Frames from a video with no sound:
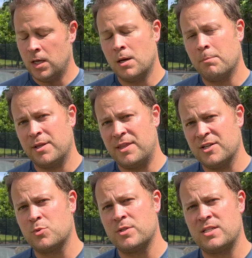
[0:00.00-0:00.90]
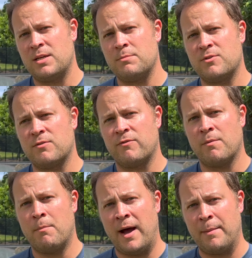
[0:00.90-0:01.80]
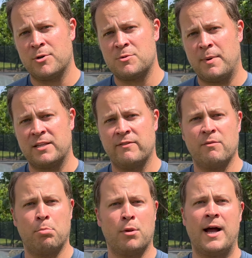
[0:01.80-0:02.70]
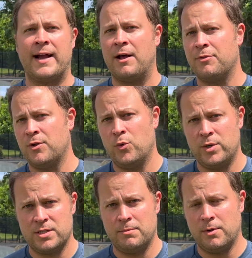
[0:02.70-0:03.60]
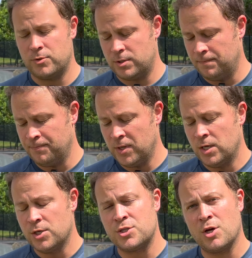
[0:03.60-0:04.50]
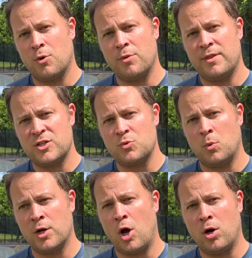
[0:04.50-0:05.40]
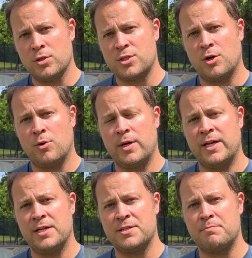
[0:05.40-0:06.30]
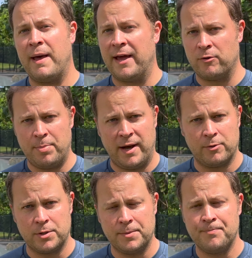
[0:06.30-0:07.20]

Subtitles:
But this one seems, from my perspective, to block out the noise the most. So this one also is battery powered.